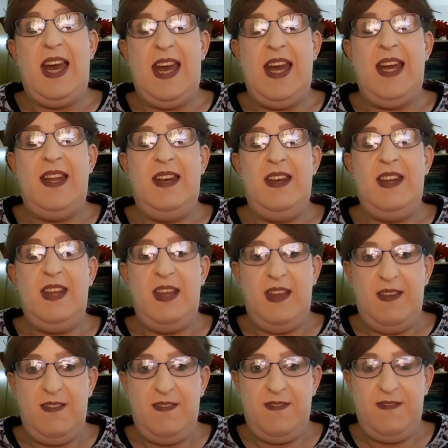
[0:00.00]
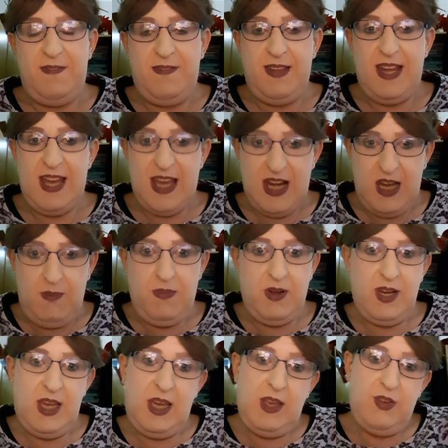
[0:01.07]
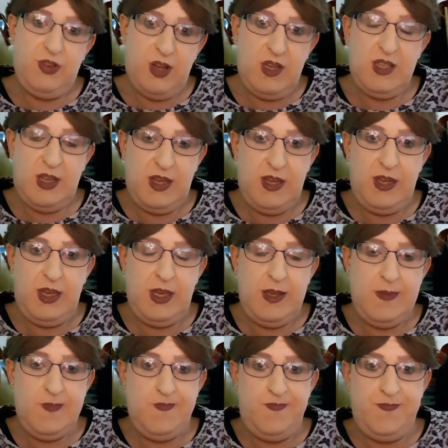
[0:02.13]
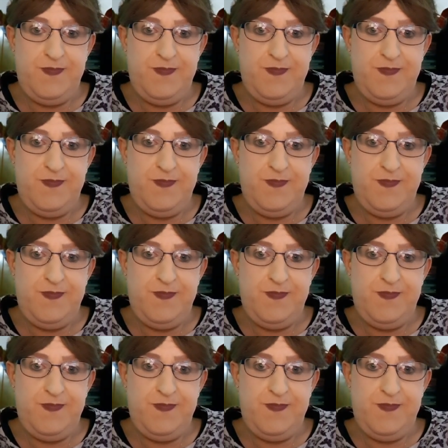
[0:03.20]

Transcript: And if anybody tries to hurt you,